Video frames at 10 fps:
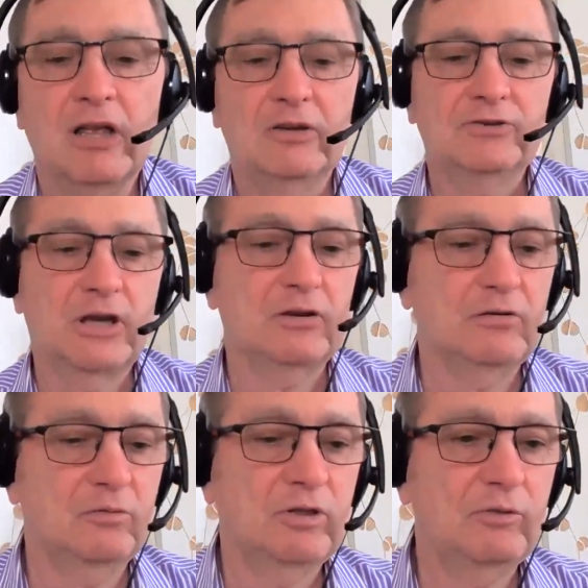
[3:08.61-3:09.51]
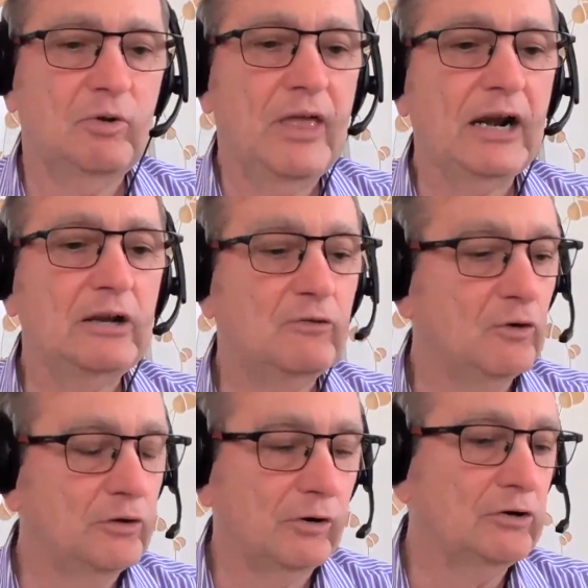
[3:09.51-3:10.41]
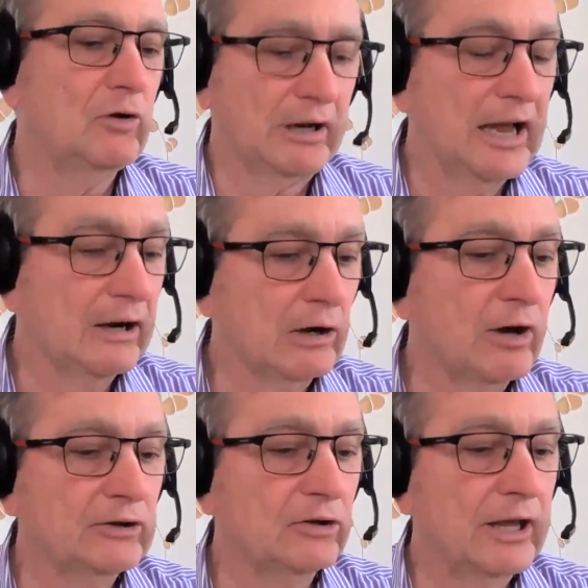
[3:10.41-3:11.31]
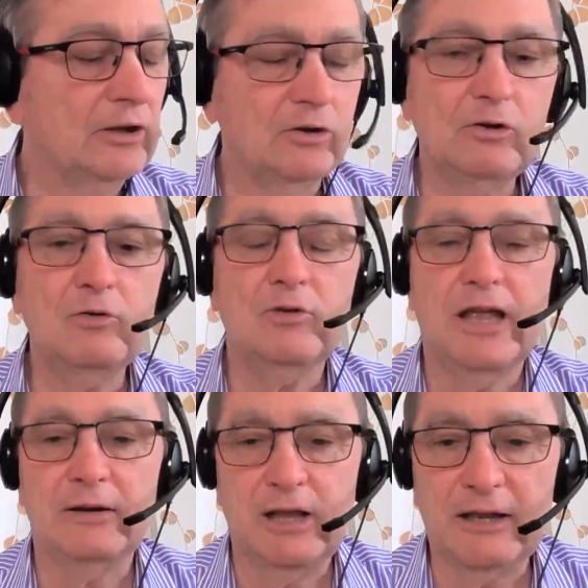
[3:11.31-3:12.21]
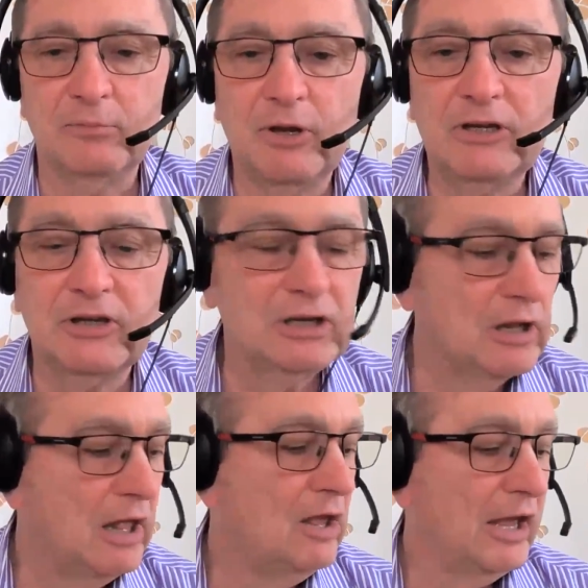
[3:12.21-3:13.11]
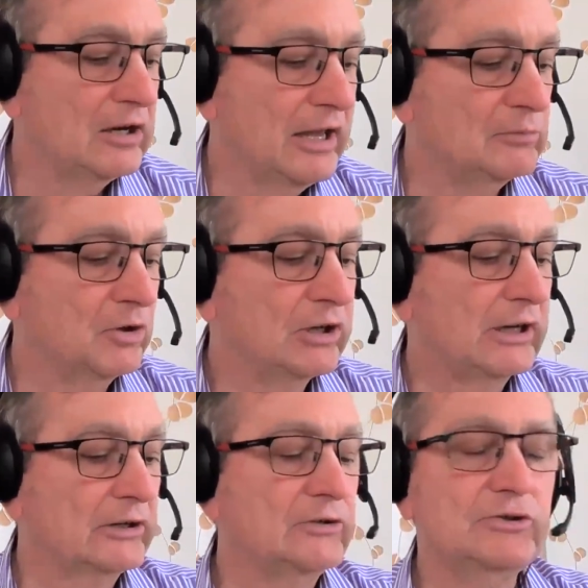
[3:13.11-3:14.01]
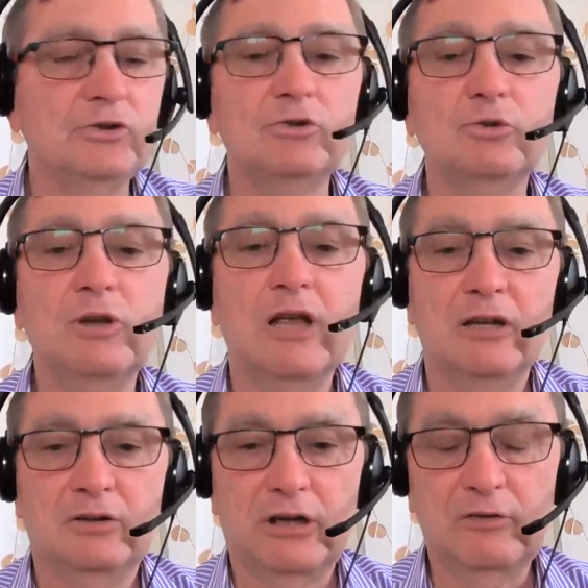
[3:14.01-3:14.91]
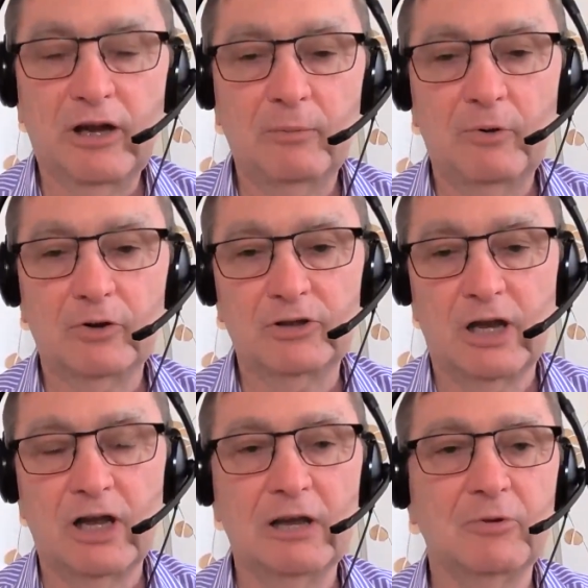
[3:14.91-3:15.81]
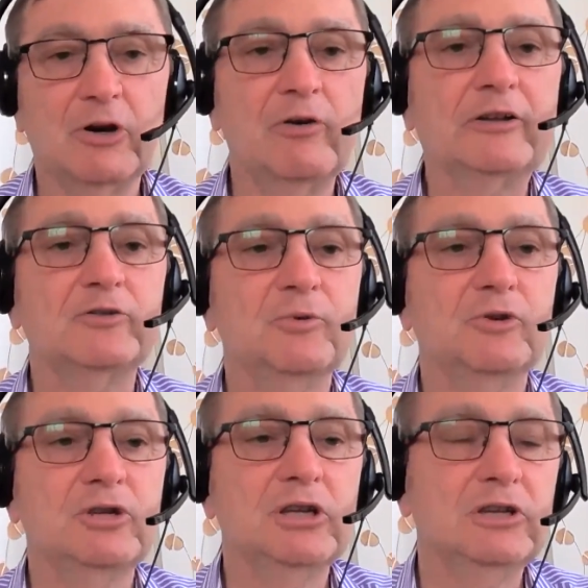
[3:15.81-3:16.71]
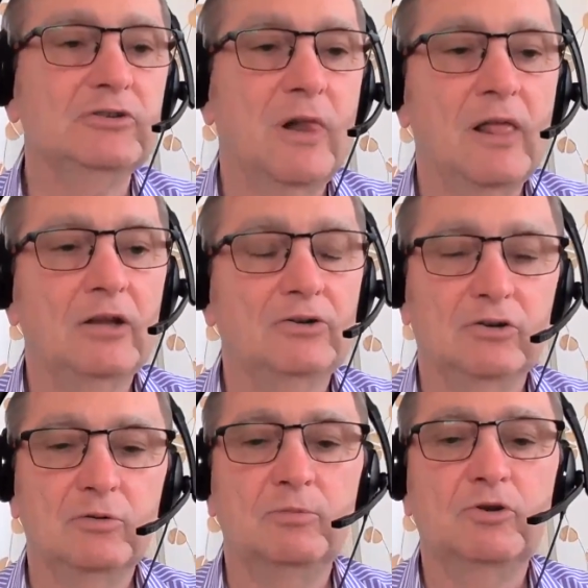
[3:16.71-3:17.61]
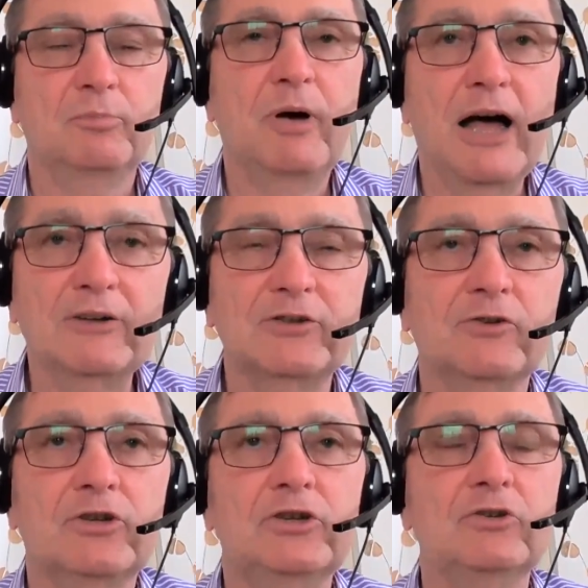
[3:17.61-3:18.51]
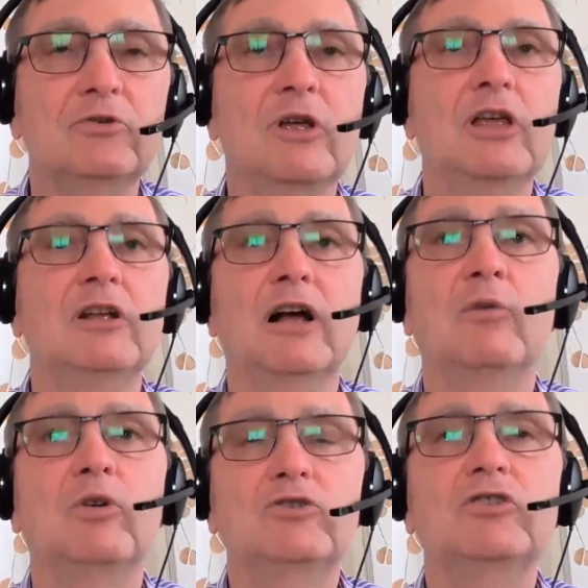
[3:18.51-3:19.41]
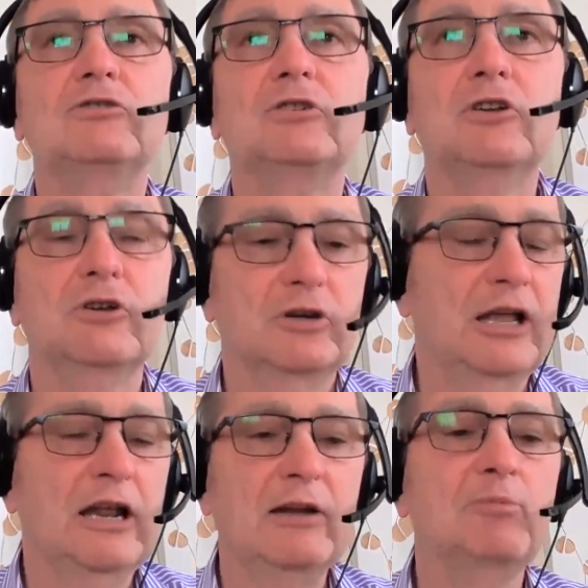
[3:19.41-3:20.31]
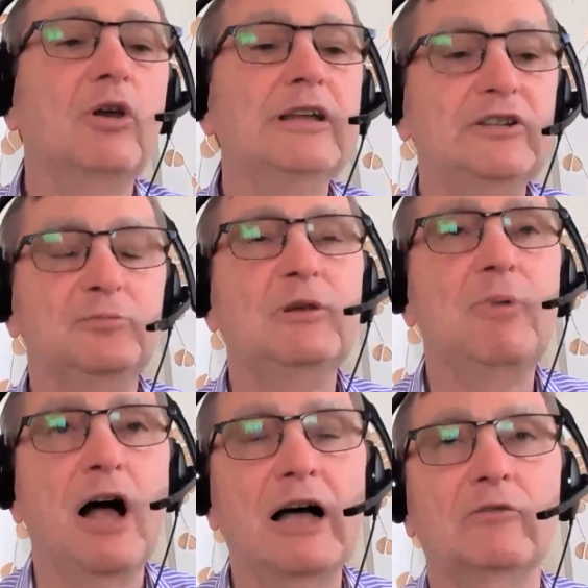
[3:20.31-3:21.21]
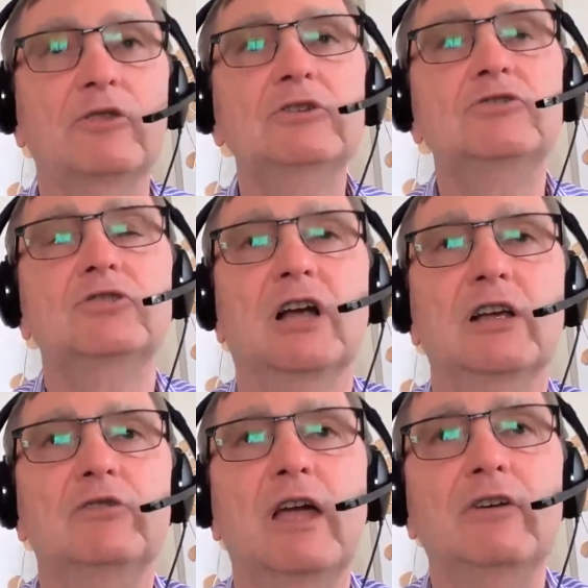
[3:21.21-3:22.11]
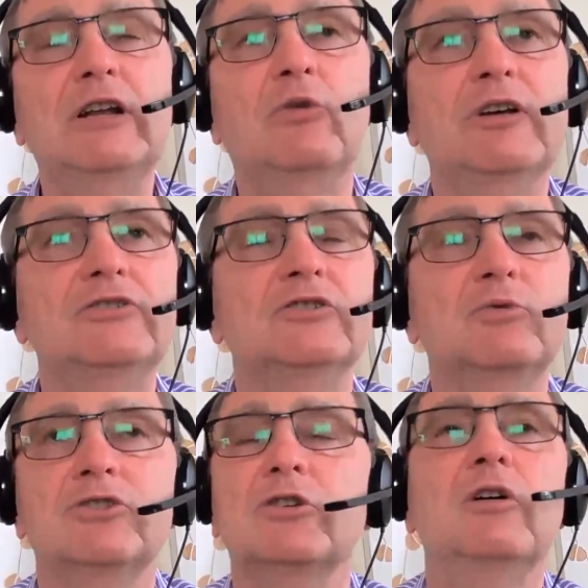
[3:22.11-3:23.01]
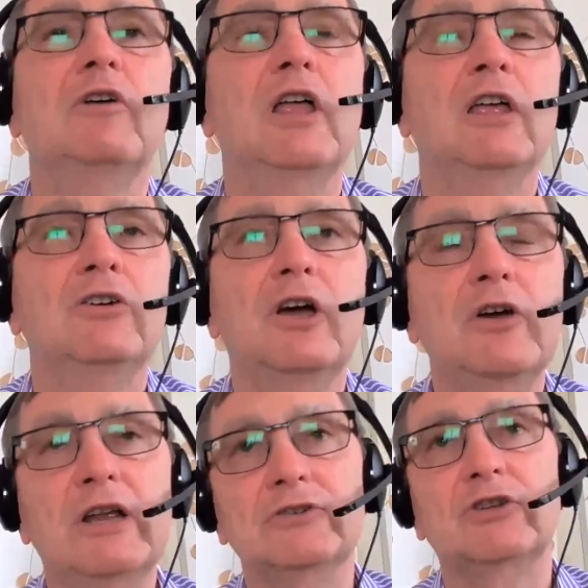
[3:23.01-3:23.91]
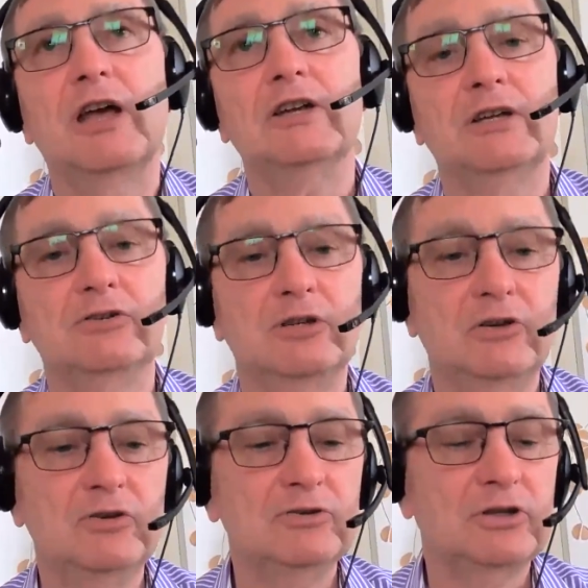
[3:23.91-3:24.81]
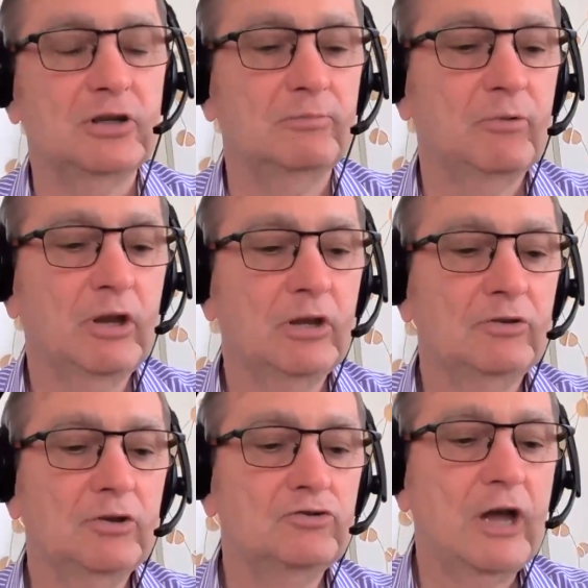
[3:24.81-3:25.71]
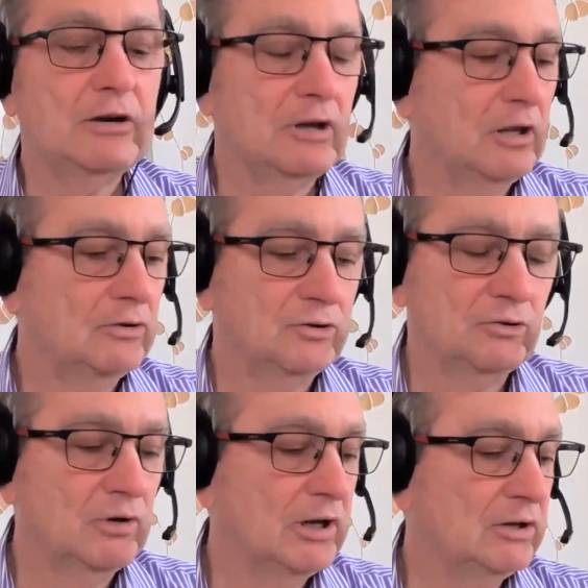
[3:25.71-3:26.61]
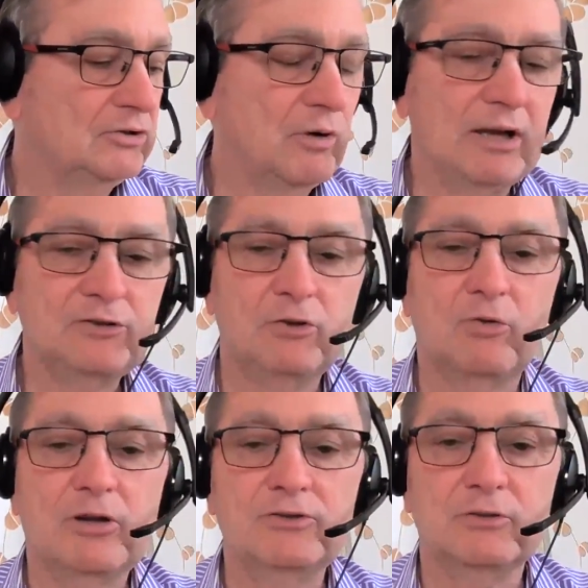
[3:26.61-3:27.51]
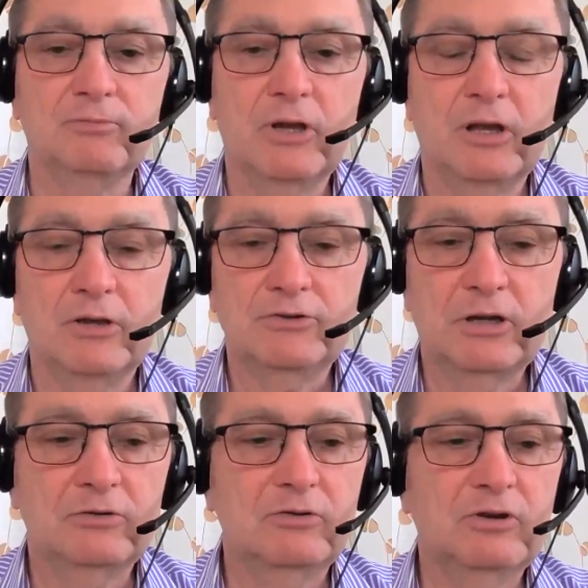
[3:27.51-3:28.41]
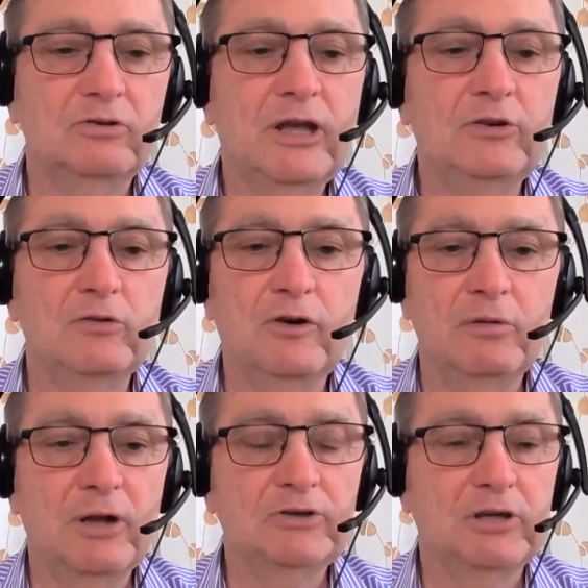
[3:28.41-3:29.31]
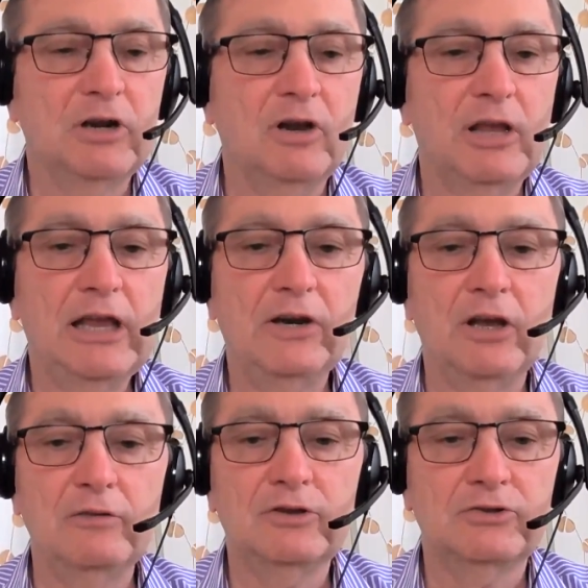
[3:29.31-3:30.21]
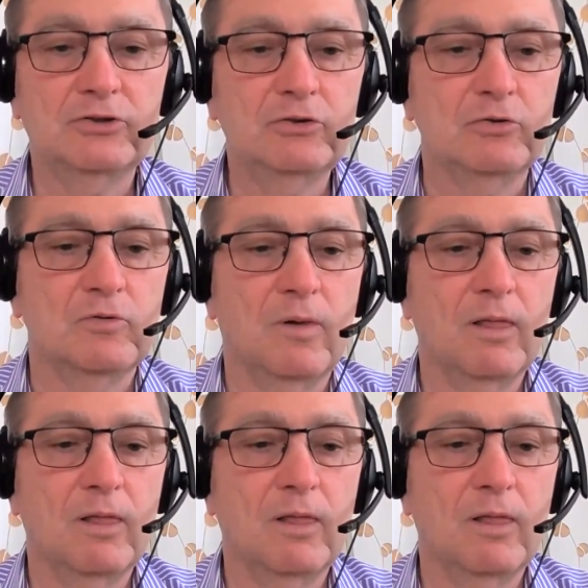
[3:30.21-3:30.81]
So without any further ado, again, I'd like to thank you and BD and particularly Sue giving up her time and her expertise to pass on to you what she's learned. And please be part of this. If you have any questions whatsoever, don't hesitate in using the chat to ask your question. So thank you very much, and I'll hand over to Sue.